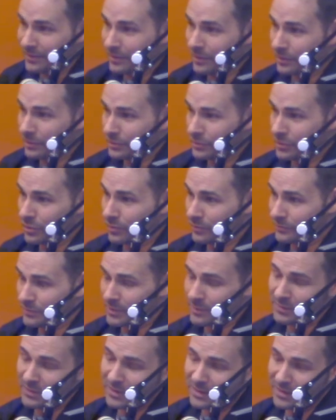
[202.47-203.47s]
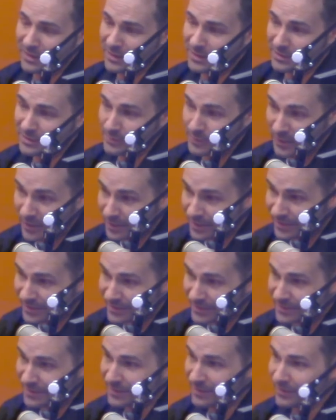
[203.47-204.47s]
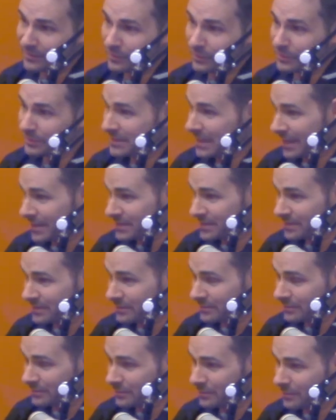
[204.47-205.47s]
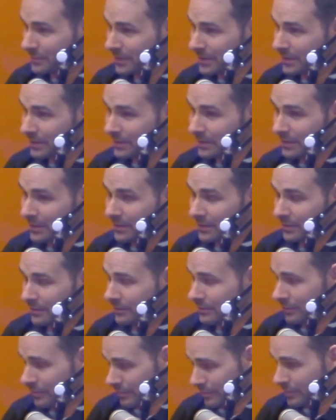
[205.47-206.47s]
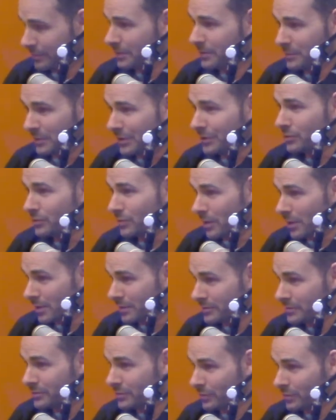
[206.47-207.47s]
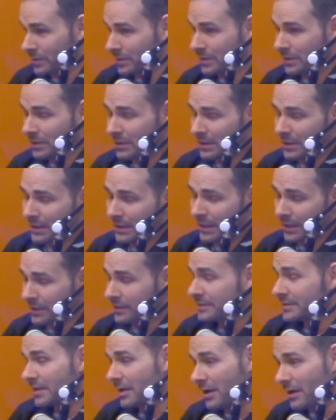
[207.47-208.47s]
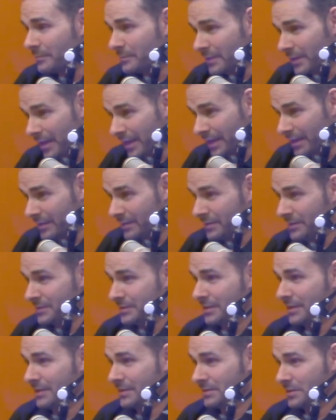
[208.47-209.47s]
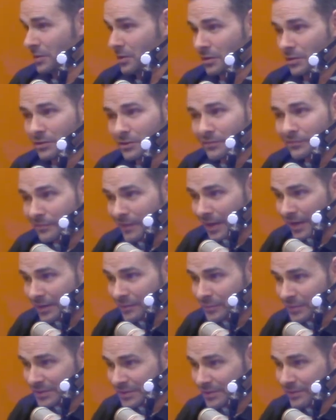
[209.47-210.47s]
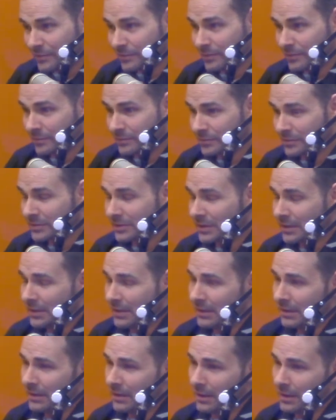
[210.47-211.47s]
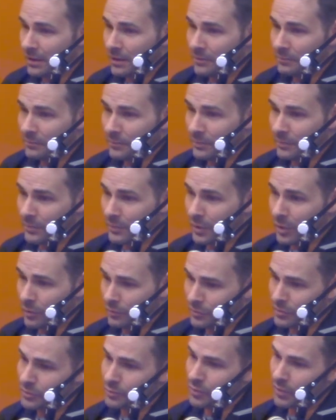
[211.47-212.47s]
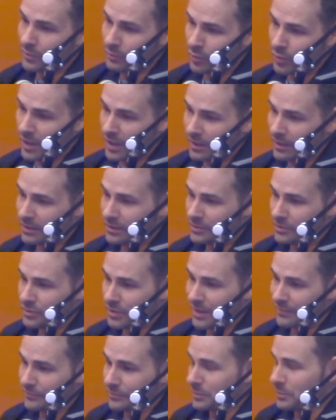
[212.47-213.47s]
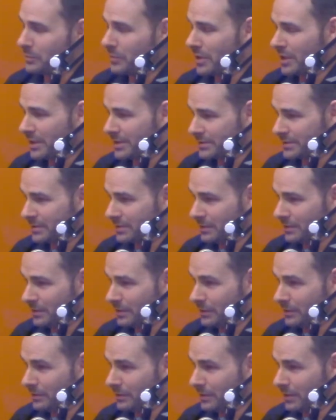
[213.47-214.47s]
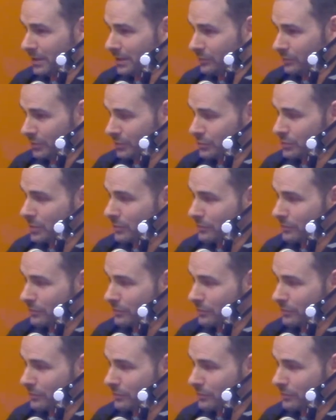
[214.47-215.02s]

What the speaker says: So if somebody can experience it or taste it a little bit, they're going to be drawn to it. It is complicated. It's hard to find materials. Over spring break, I traveled to Boston and we drove